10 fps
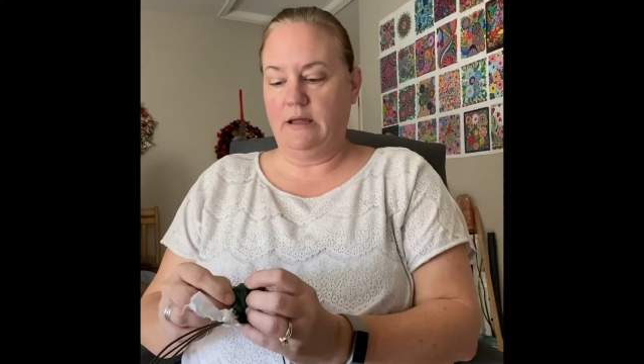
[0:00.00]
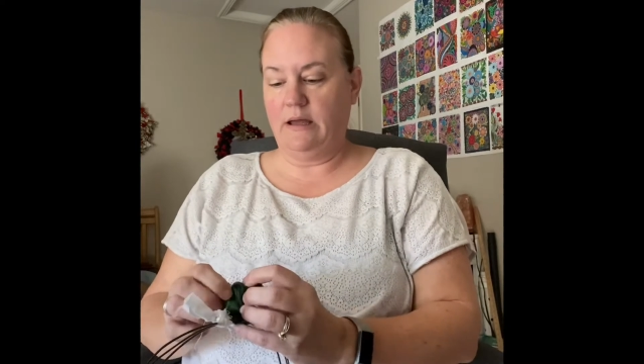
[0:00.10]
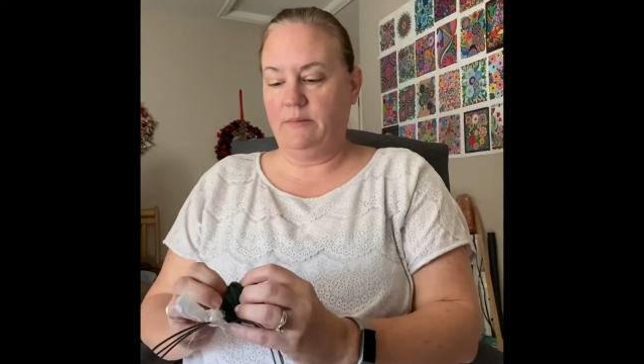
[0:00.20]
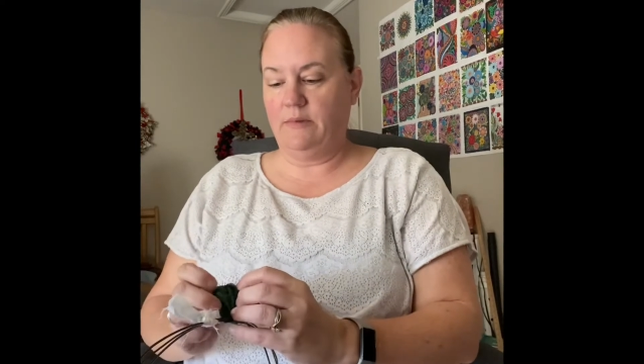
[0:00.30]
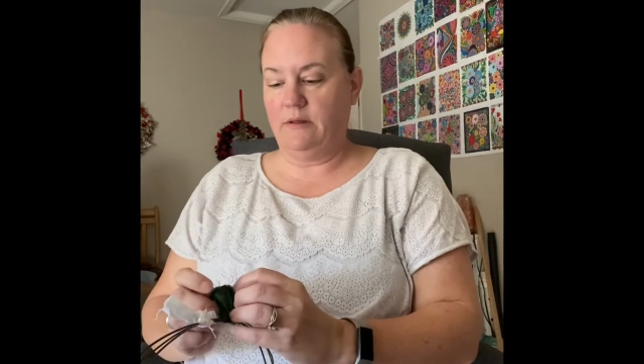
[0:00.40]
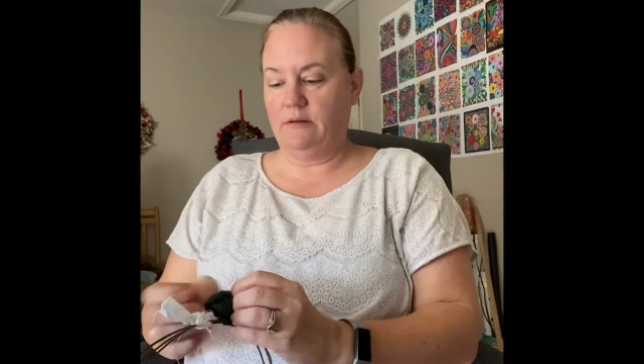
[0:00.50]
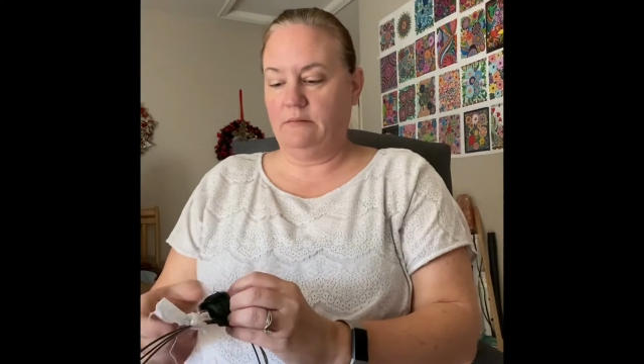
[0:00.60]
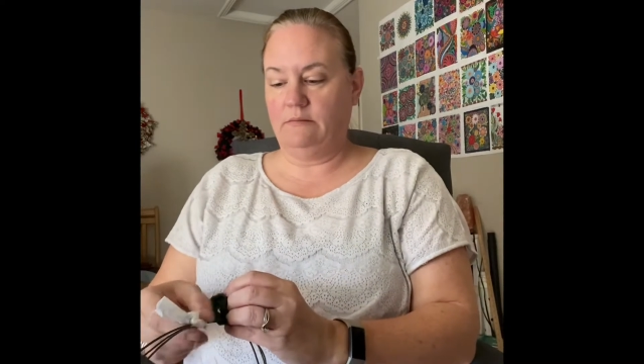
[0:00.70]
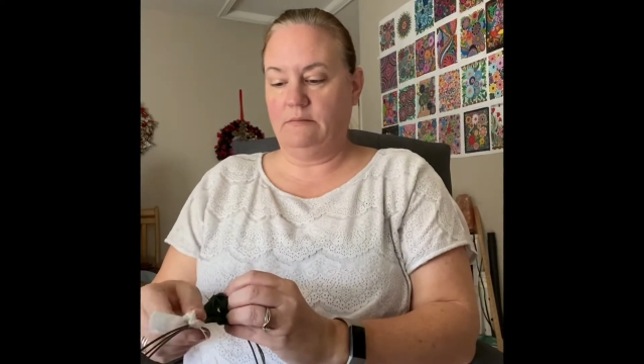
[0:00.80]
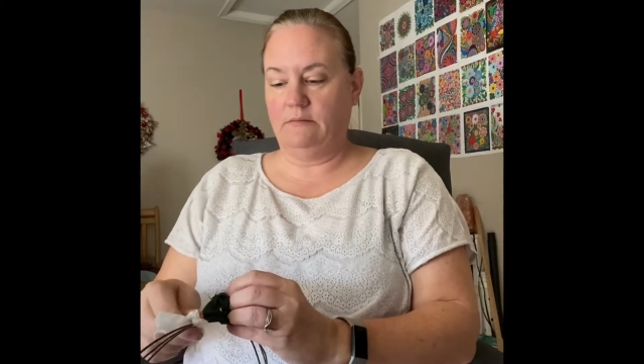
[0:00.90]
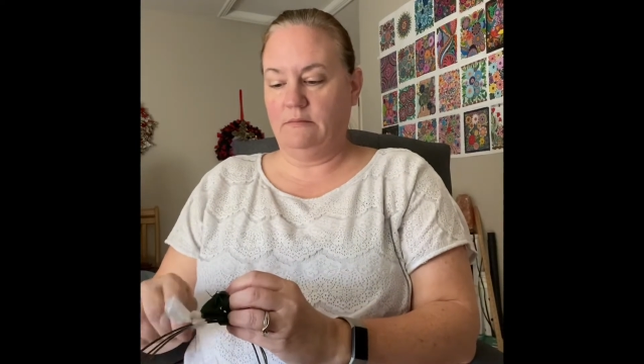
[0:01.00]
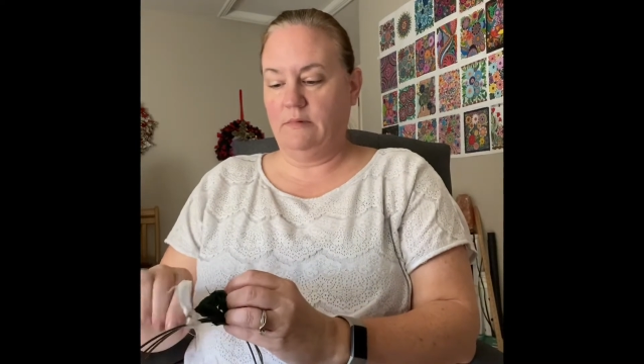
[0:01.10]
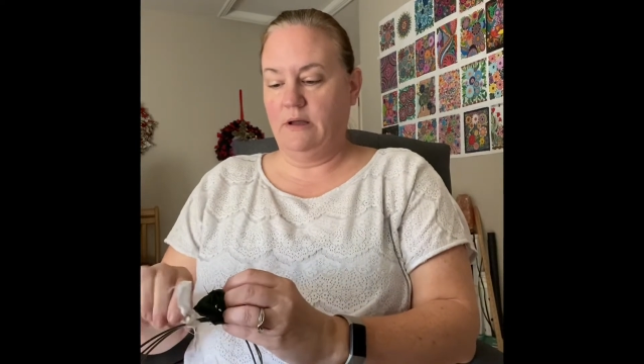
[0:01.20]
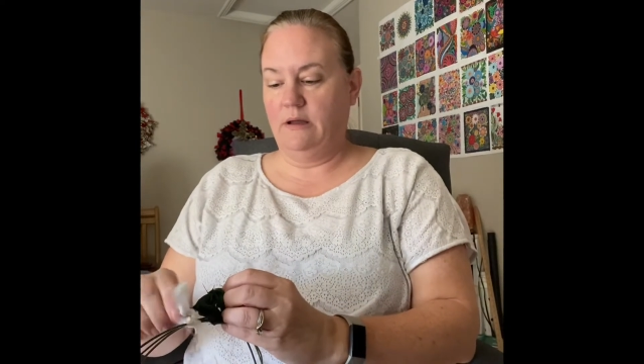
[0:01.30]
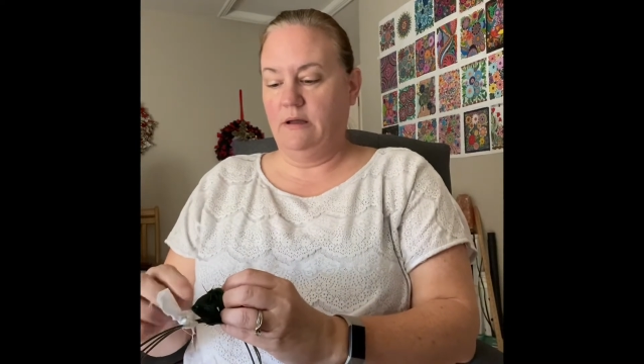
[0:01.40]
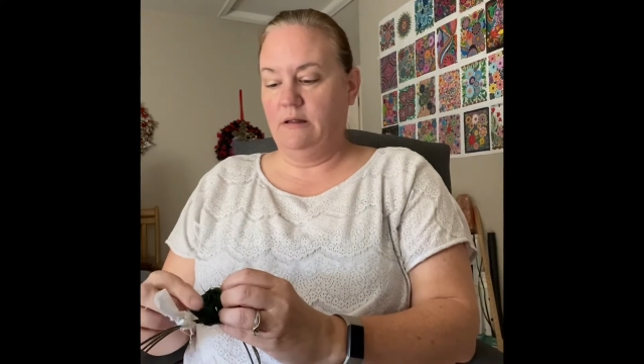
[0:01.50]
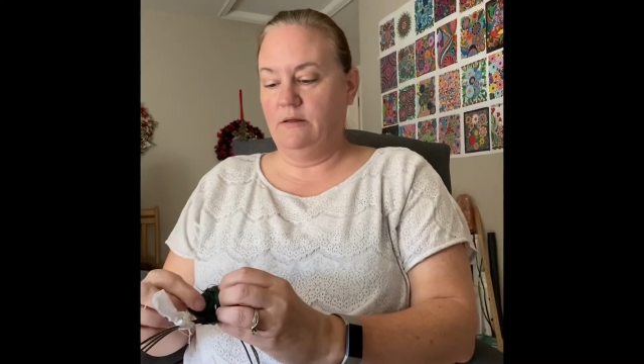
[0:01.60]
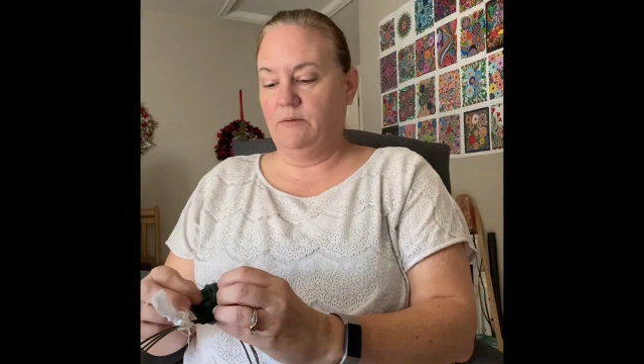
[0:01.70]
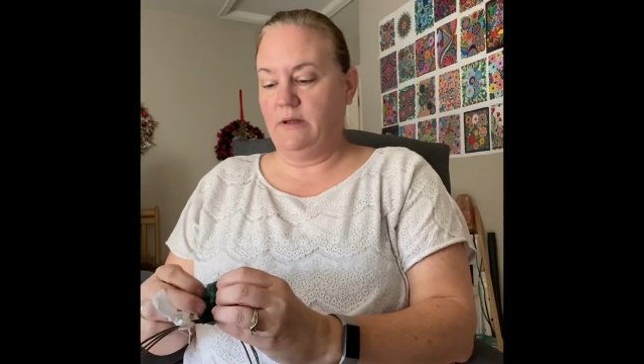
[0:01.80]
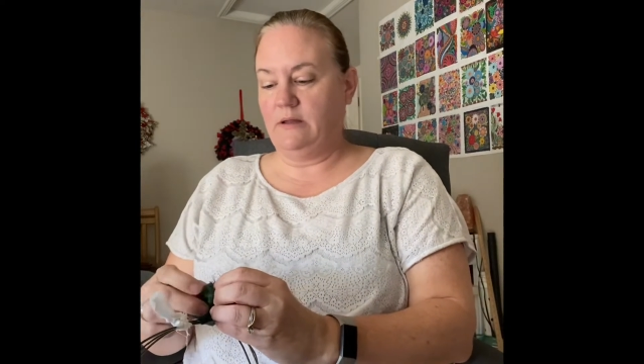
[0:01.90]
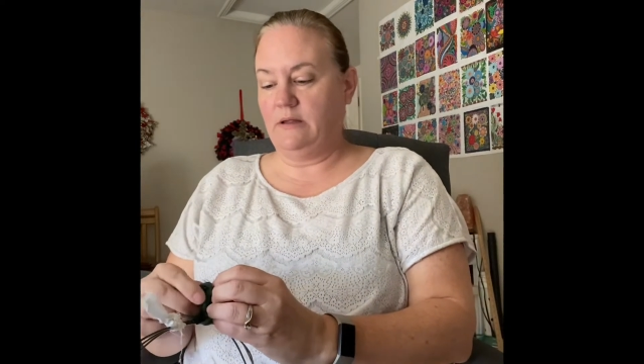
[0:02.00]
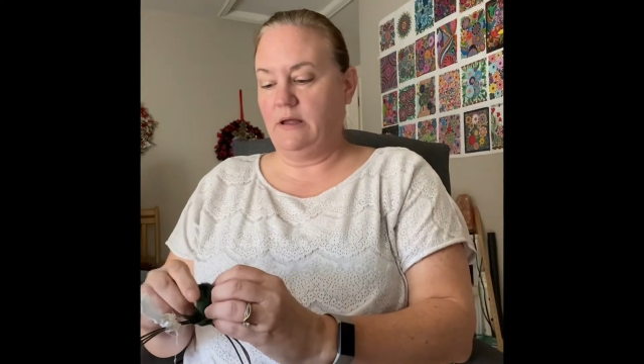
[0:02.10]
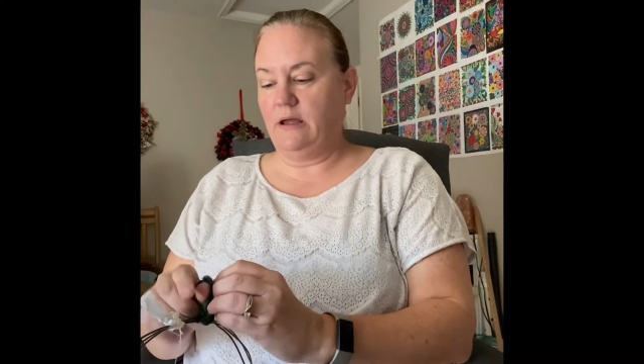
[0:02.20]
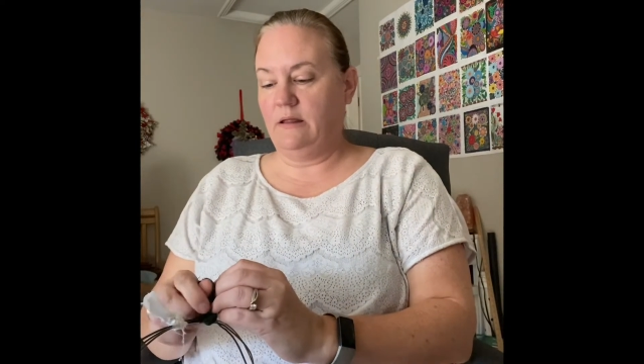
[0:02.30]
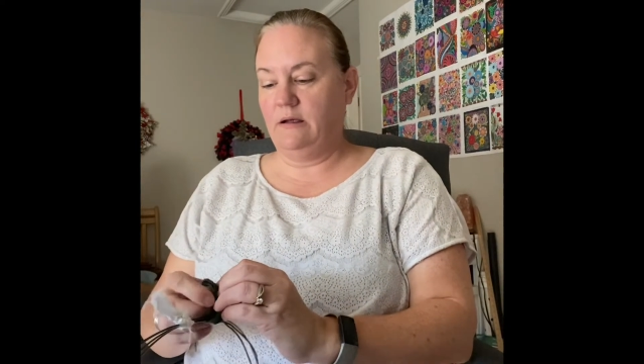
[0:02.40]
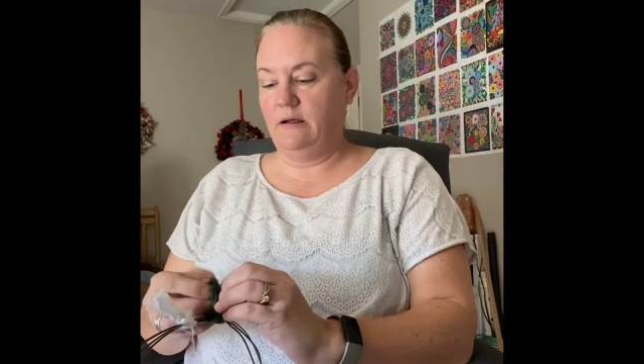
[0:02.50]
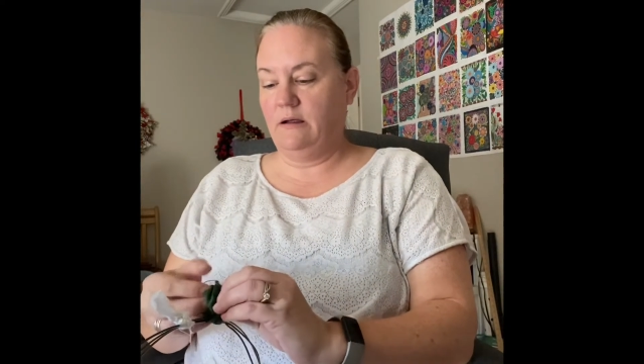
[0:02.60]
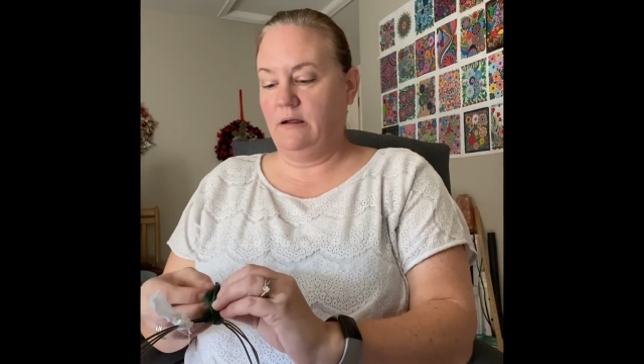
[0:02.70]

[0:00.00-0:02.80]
kept the wreath together.